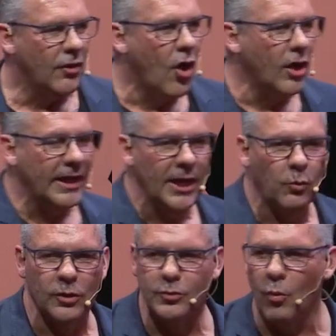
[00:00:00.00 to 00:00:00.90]
It all
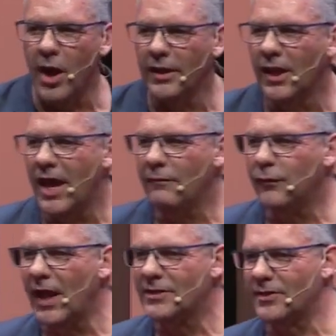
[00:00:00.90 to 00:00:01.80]
equals one
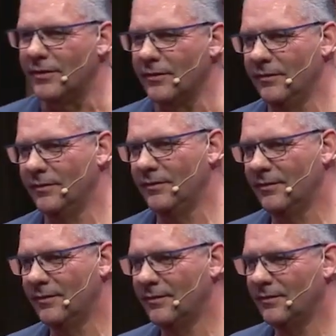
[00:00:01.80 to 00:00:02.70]
life lesson.
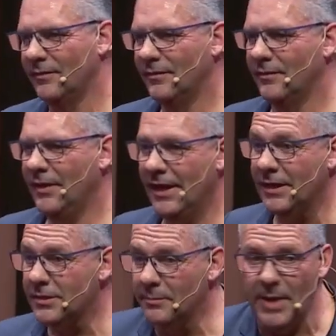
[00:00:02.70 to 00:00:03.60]

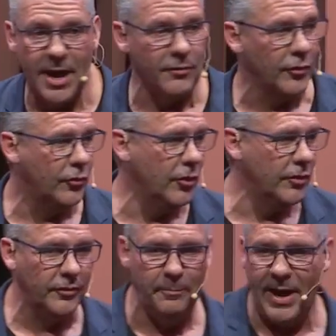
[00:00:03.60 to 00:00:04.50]
It doesn't matter the
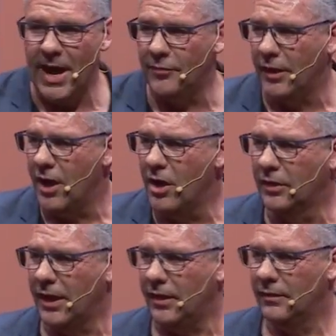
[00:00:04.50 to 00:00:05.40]
good, the bad, the
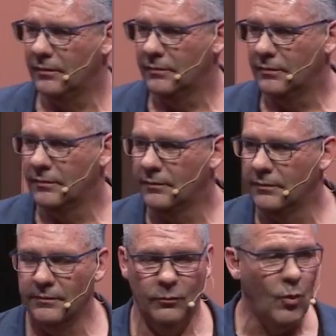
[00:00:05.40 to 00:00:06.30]
ugly.
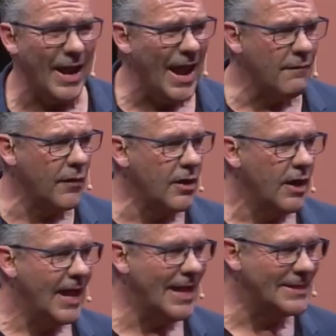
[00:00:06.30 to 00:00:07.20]

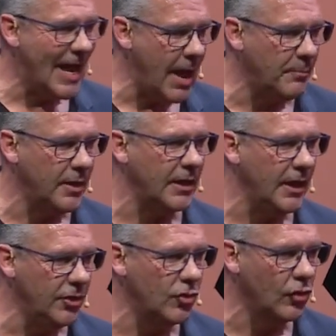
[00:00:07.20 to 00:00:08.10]
Whatever has
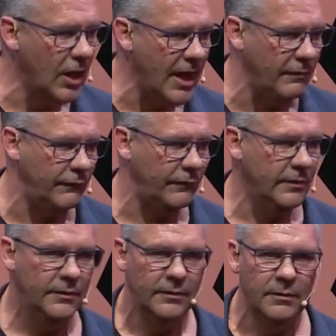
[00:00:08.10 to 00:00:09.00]
happened in your
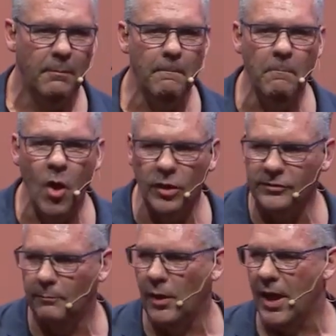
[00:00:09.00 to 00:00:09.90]
life,
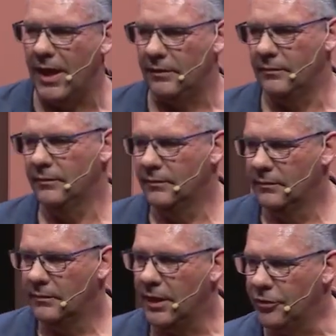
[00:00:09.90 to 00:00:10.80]
multiply it
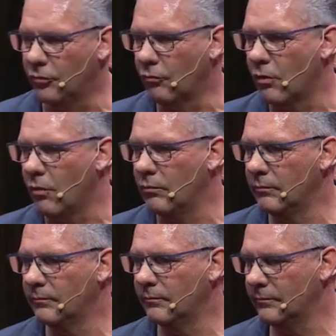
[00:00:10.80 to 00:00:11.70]
and you'll grow.